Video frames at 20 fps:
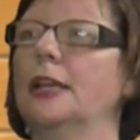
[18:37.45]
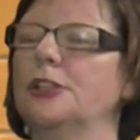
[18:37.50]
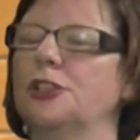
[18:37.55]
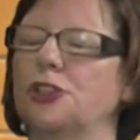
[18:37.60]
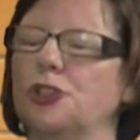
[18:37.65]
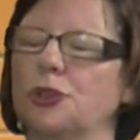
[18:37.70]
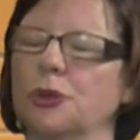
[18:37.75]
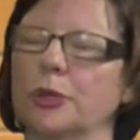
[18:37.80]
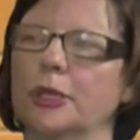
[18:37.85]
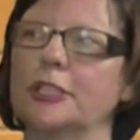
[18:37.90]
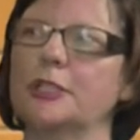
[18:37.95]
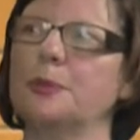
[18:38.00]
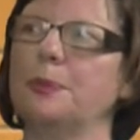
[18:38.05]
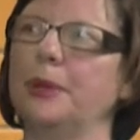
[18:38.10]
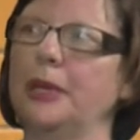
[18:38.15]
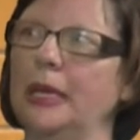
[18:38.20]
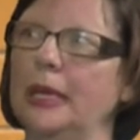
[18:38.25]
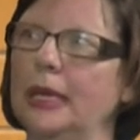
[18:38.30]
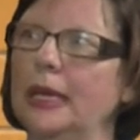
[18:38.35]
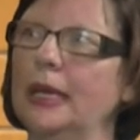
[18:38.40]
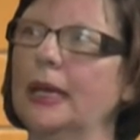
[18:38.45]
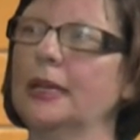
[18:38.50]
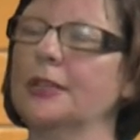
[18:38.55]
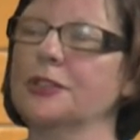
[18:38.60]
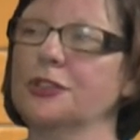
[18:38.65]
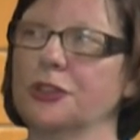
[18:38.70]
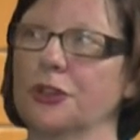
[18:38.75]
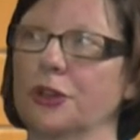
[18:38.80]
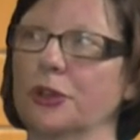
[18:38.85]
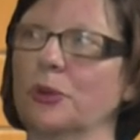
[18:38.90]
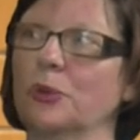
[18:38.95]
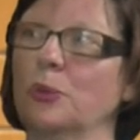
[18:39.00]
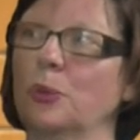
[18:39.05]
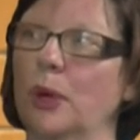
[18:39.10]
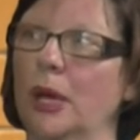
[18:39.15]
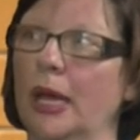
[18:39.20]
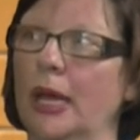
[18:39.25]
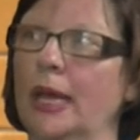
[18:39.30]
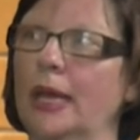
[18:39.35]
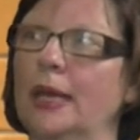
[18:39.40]
I should be a certain
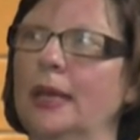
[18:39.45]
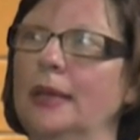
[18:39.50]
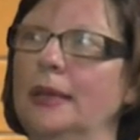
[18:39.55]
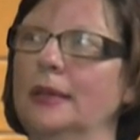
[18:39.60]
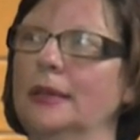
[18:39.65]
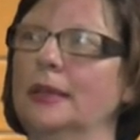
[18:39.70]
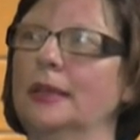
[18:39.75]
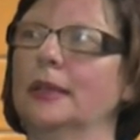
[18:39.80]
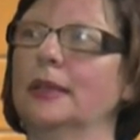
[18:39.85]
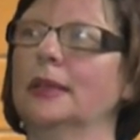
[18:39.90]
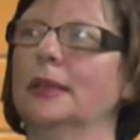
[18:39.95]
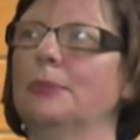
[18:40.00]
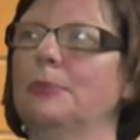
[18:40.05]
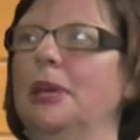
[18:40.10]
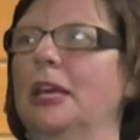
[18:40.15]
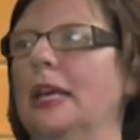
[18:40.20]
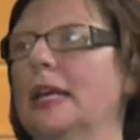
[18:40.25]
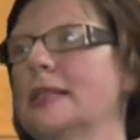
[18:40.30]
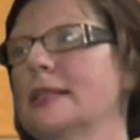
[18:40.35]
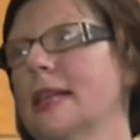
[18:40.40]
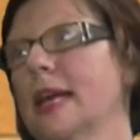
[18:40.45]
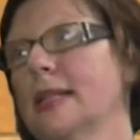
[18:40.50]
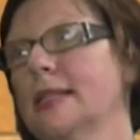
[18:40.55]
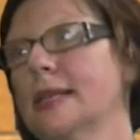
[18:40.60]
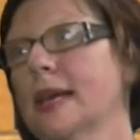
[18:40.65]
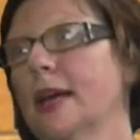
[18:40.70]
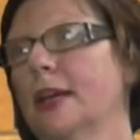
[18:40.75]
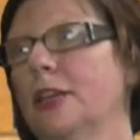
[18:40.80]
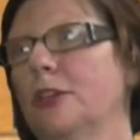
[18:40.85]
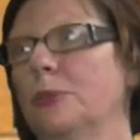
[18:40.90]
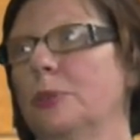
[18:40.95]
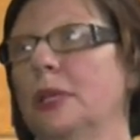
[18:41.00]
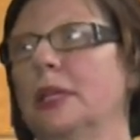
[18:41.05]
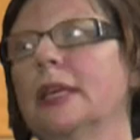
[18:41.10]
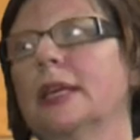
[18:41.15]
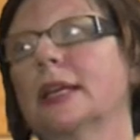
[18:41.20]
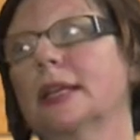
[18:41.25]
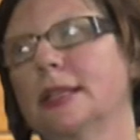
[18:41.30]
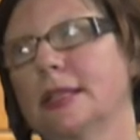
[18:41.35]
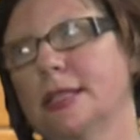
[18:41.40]
way because that's how you've been
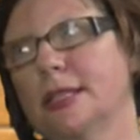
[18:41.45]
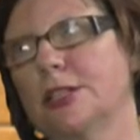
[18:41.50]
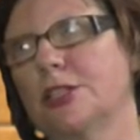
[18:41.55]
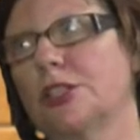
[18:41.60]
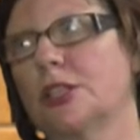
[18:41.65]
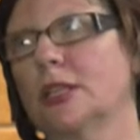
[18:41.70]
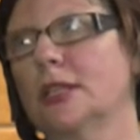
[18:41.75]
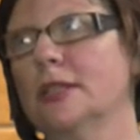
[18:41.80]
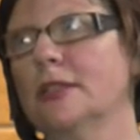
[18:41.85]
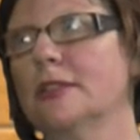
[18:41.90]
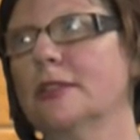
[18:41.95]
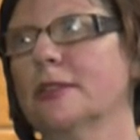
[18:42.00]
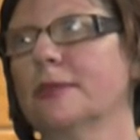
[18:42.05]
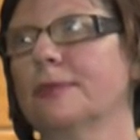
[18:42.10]
conditioned.